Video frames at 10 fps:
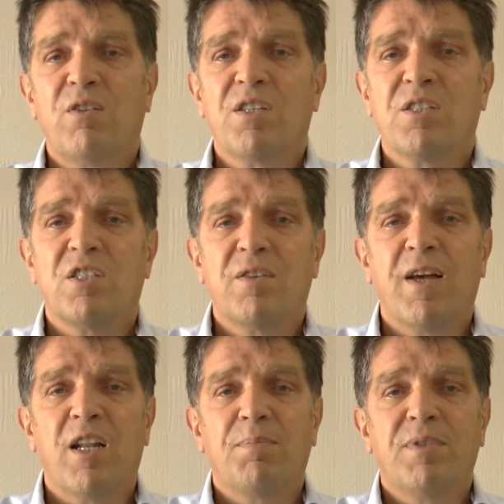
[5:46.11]
doesn't
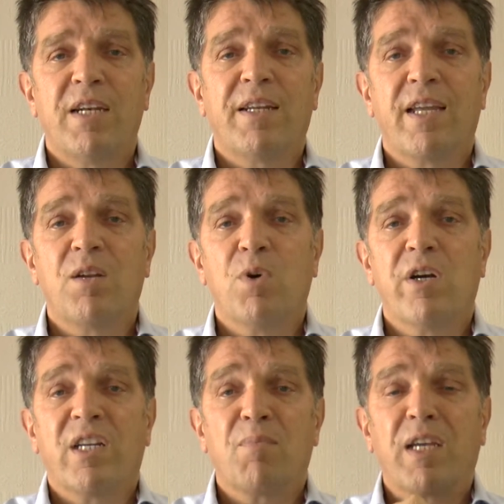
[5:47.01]
develop dedicated
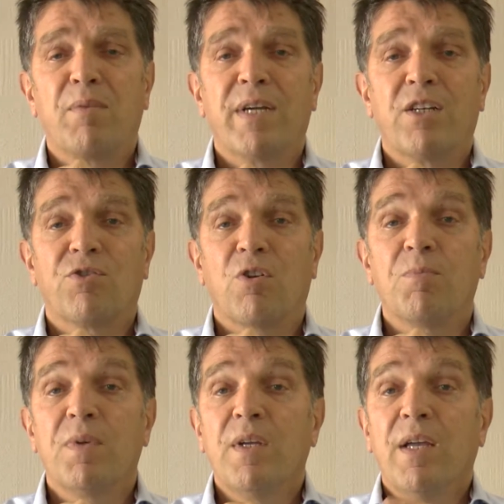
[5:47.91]
wiring and become natural.